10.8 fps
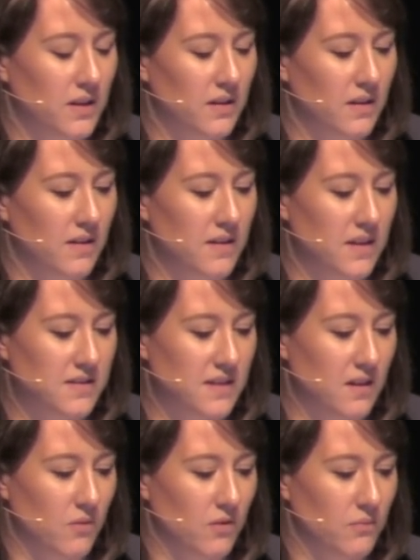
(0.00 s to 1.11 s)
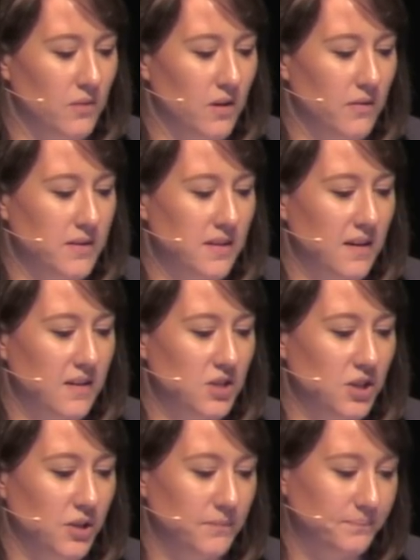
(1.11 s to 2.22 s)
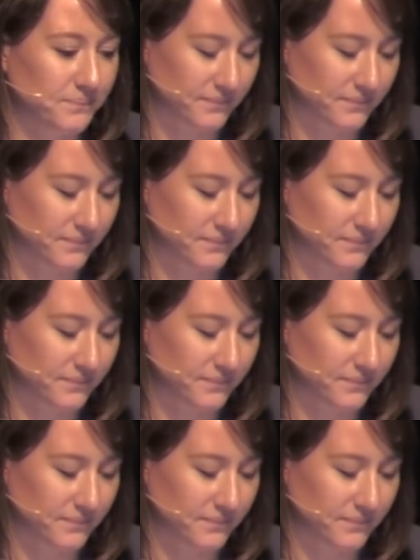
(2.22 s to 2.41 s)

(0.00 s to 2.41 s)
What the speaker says: in the internet world, and we'll go into that too.